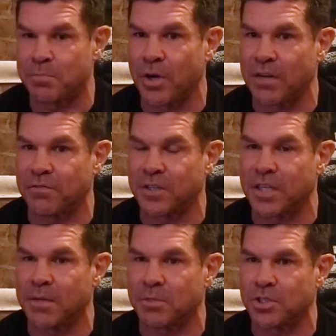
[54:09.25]
spot for the
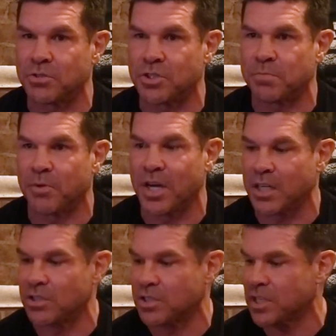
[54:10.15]
number two spot.
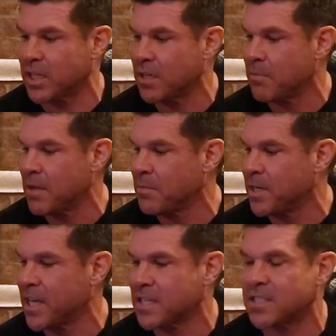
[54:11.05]
It looks like he may be
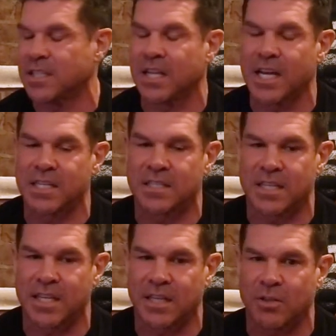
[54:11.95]
next in line
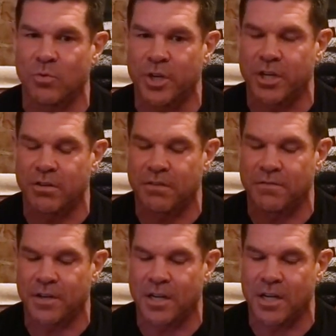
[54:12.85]
to get the winner
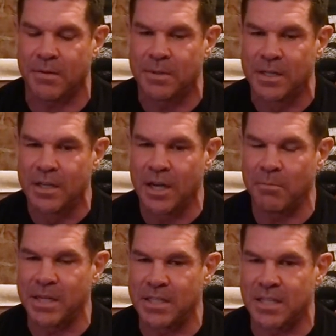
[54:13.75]
of uh, our
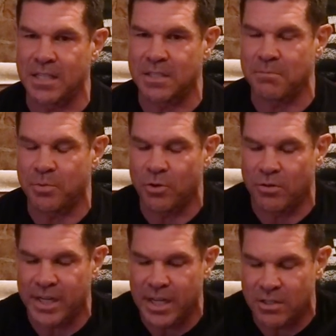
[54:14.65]
man Dustin
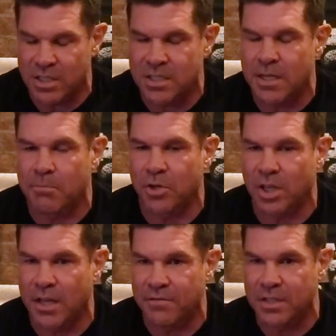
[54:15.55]
Poirier on December
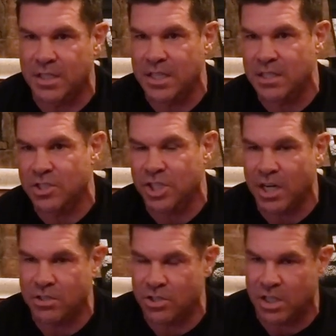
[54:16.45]
11th against
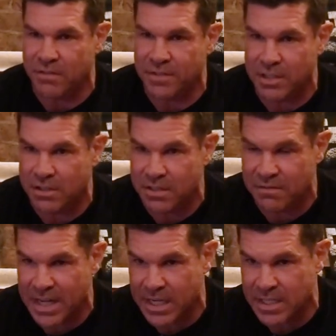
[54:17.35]
Charles Oliveira in
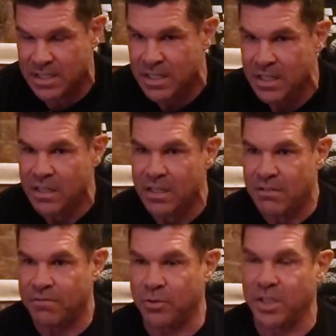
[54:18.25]
Vegas
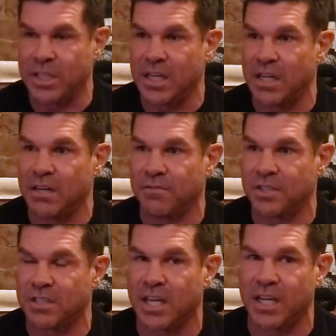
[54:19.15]
for the uh, for
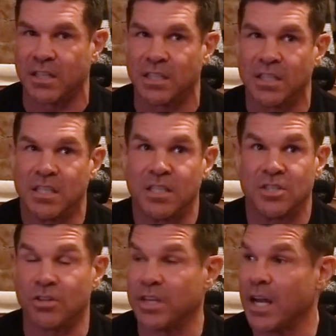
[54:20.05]
the title.
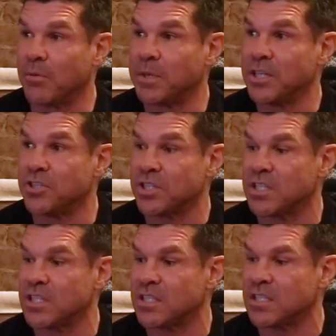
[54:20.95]
So that'll be
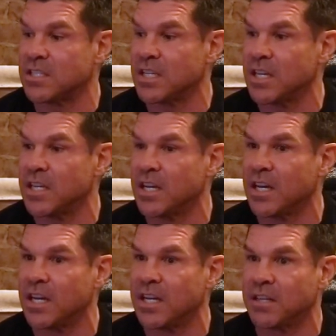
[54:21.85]
interesting to see. Uh,
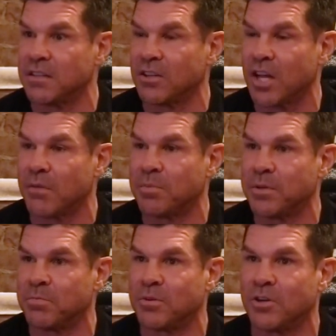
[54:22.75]
a lot of
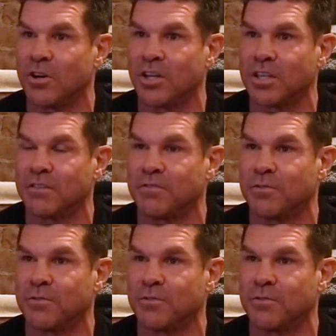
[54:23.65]
people calling